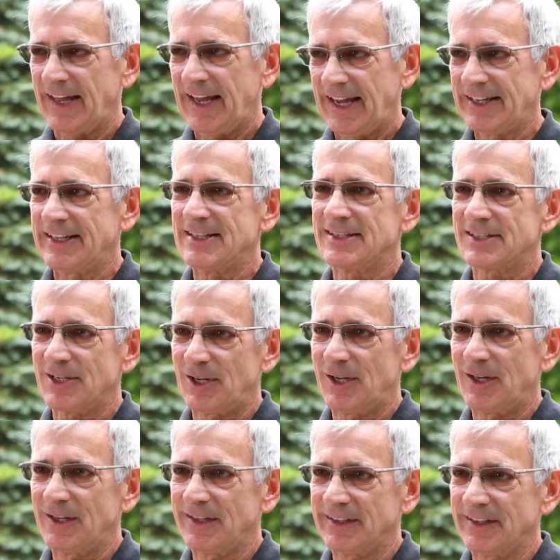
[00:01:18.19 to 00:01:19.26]

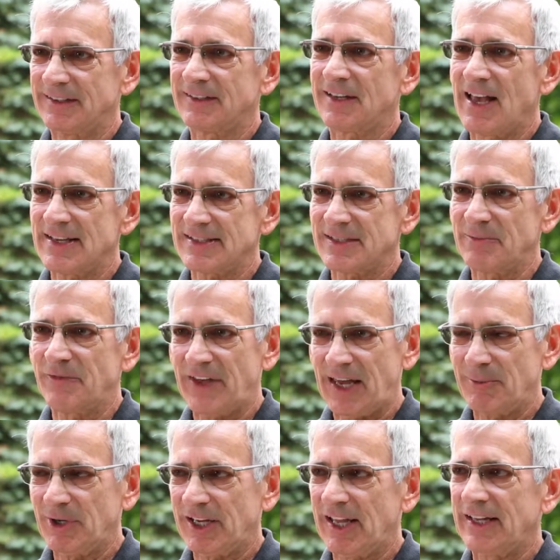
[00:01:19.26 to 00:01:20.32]
hand-installed and custom
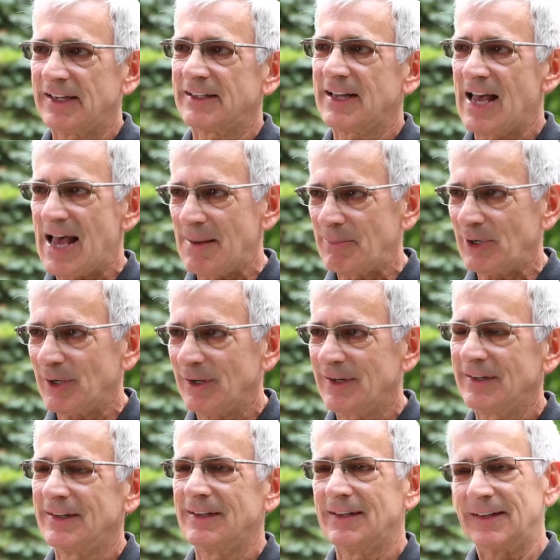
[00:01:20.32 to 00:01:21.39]
fabricated copper
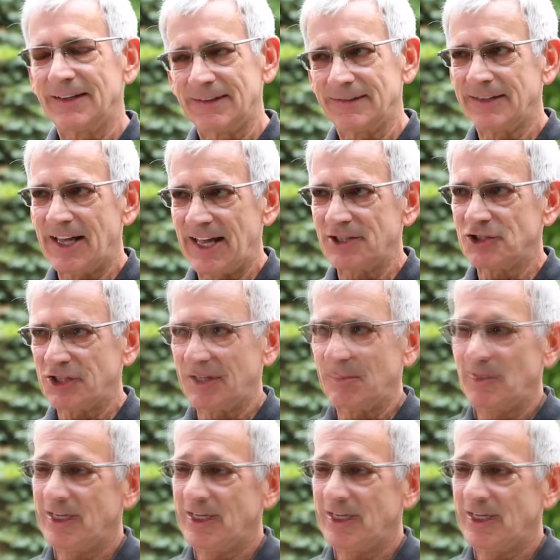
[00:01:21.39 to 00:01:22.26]
is not cheap.